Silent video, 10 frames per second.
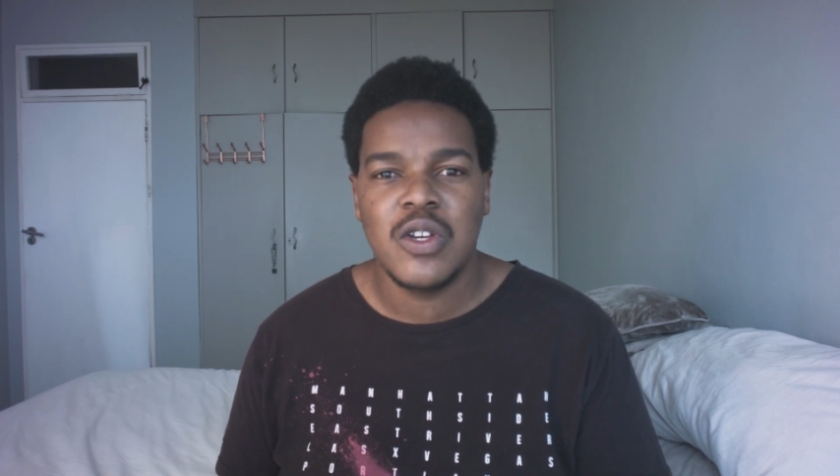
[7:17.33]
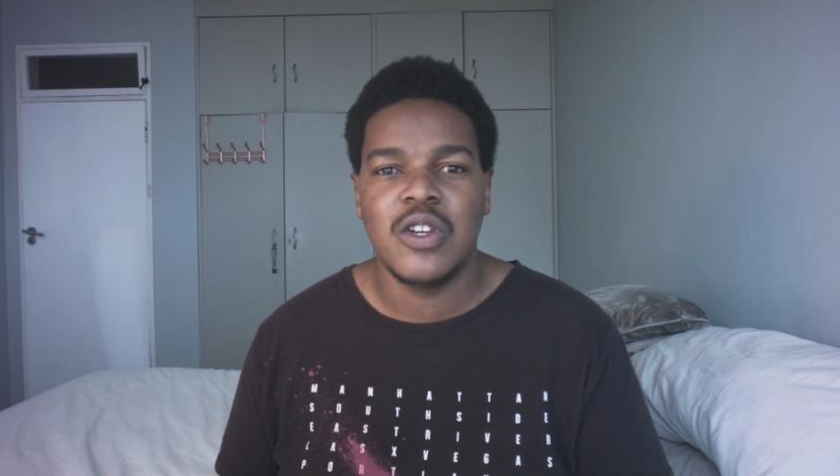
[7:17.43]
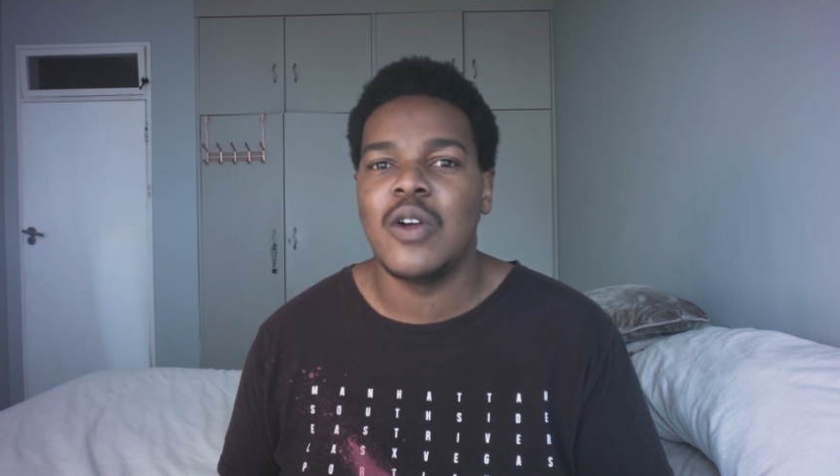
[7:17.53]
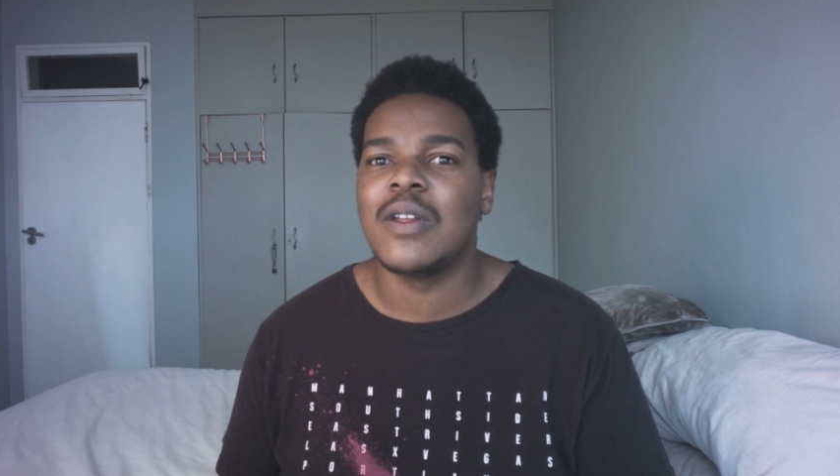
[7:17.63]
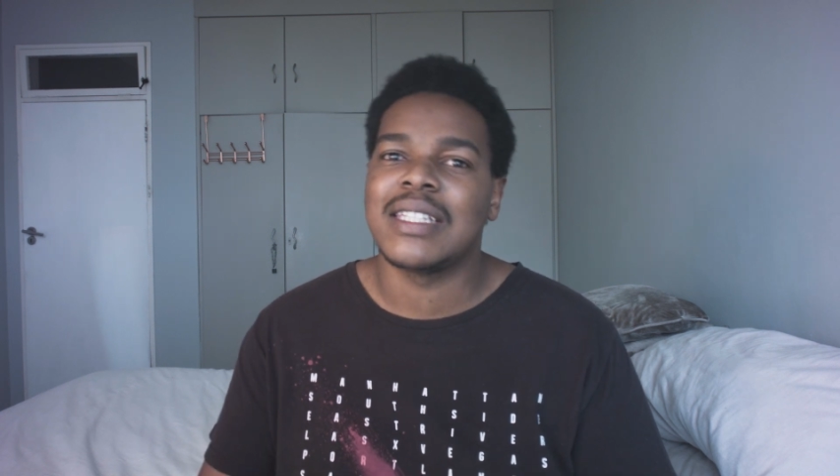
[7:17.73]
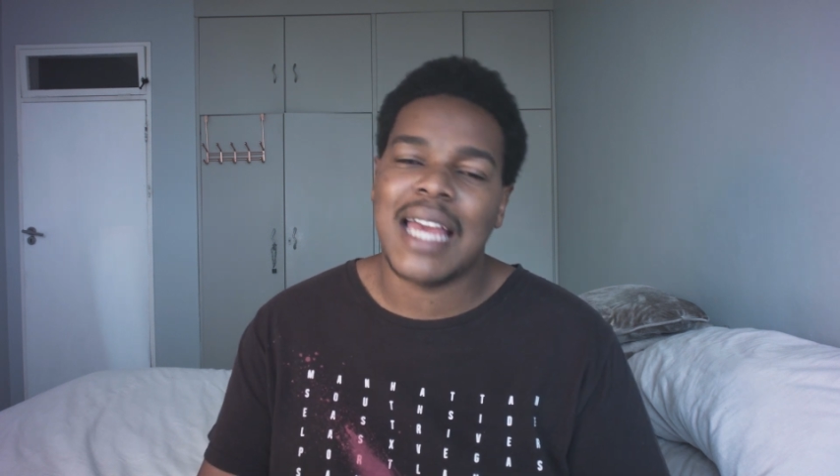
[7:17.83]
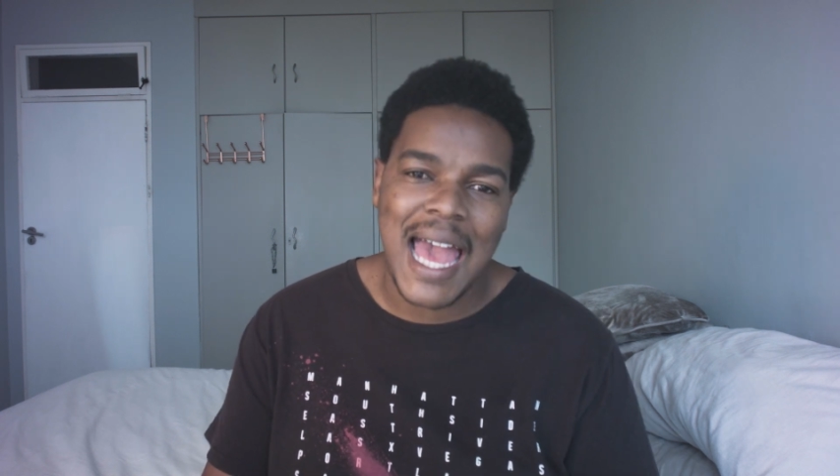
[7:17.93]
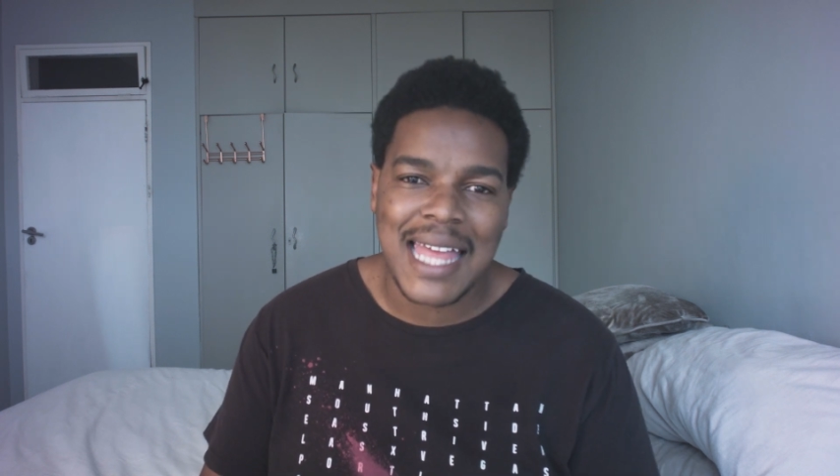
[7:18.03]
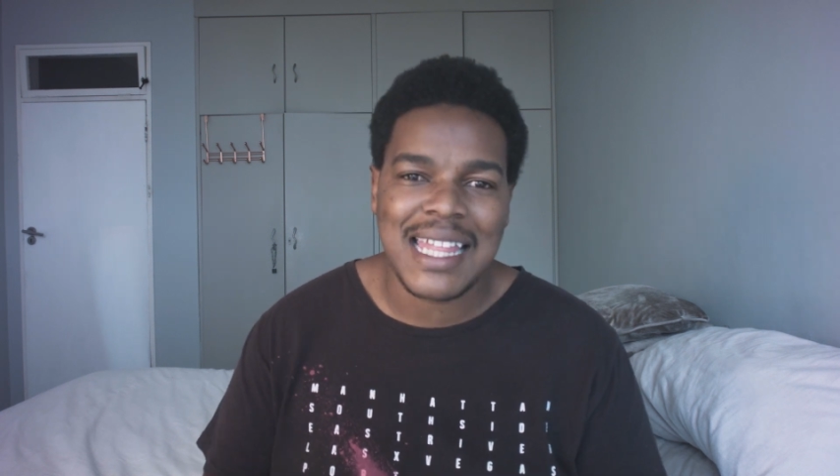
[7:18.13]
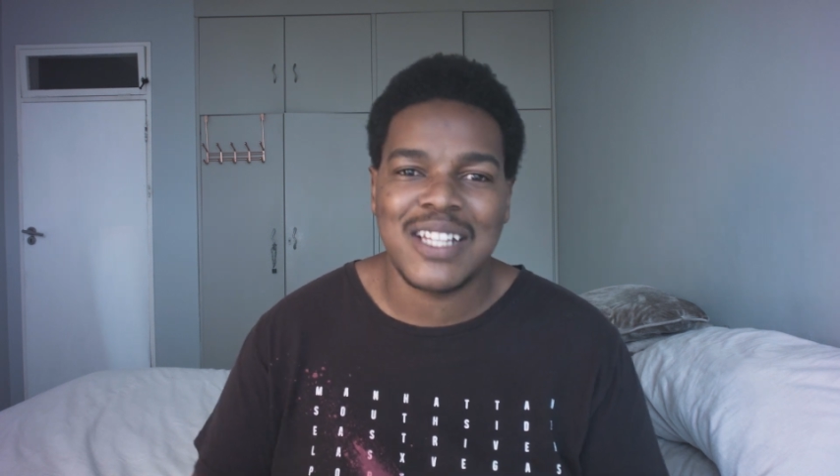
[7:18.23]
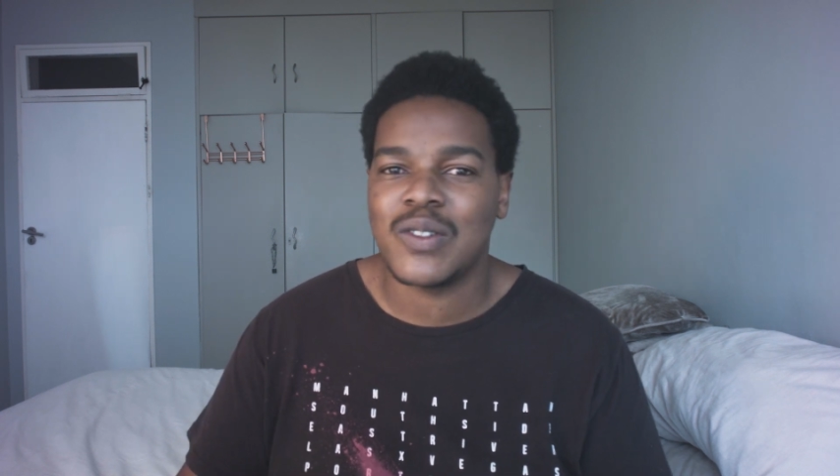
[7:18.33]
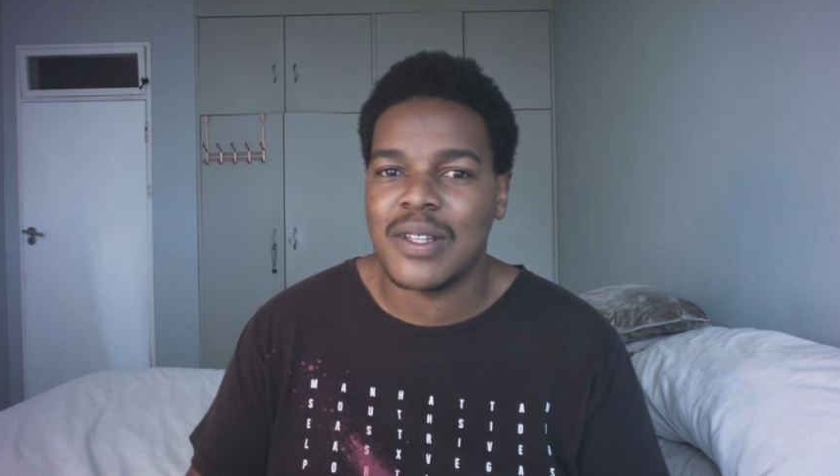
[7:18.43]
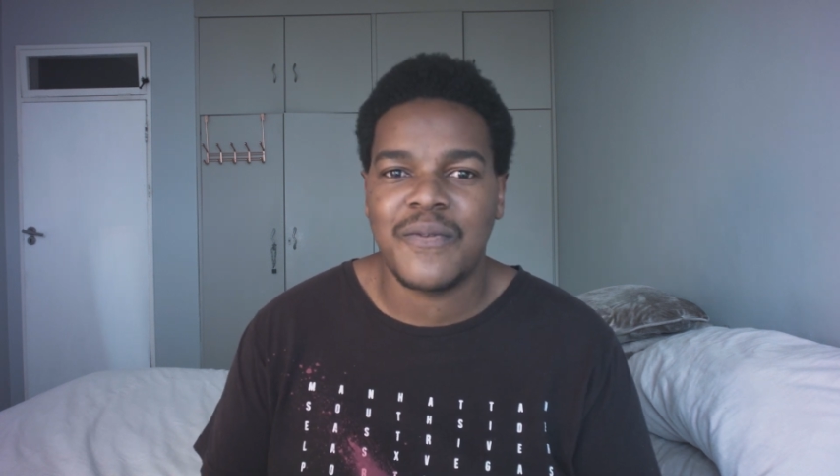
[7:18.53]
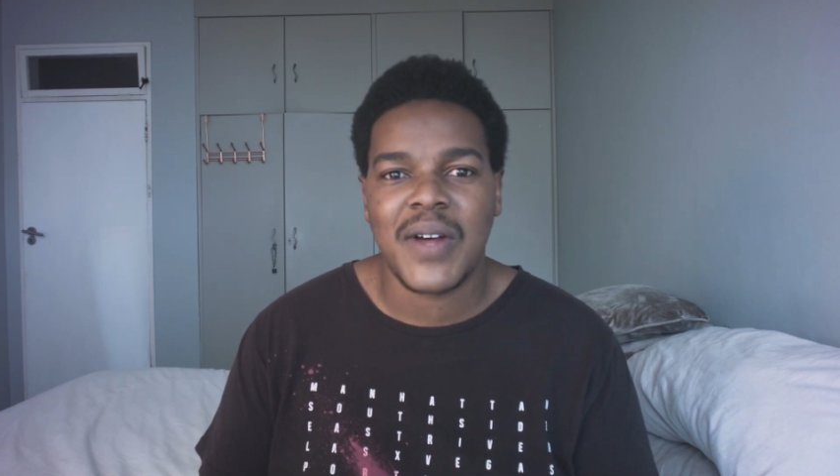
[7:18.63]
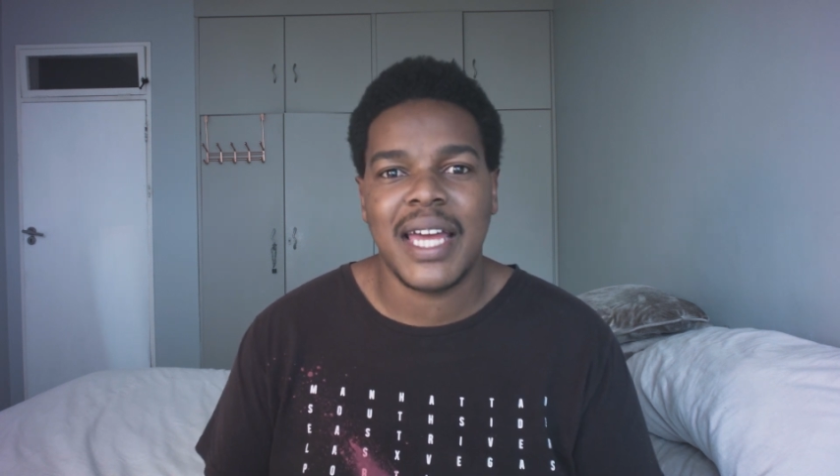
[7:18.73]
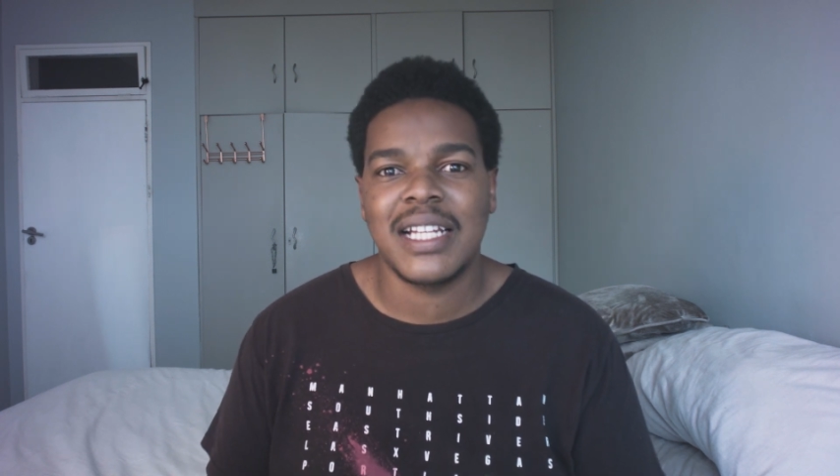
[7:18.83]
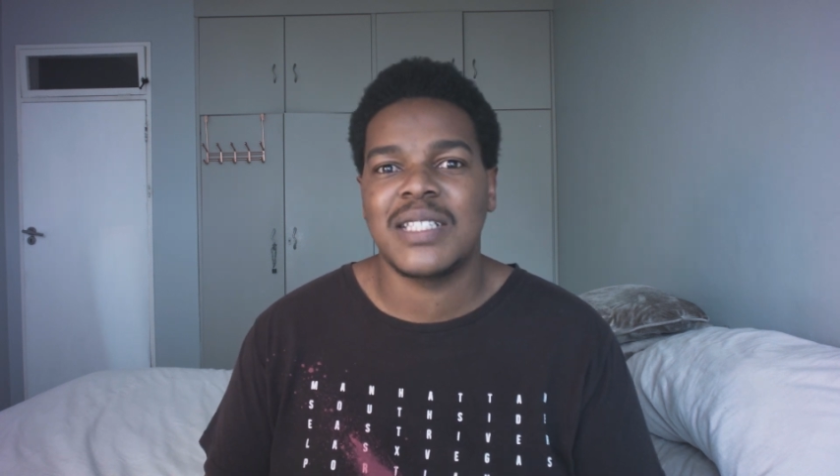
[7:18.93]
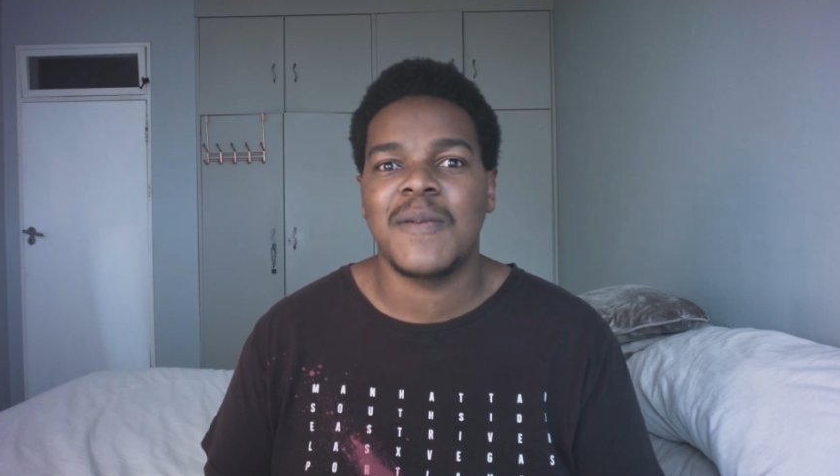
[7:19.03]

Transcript: You know, and add that to the finance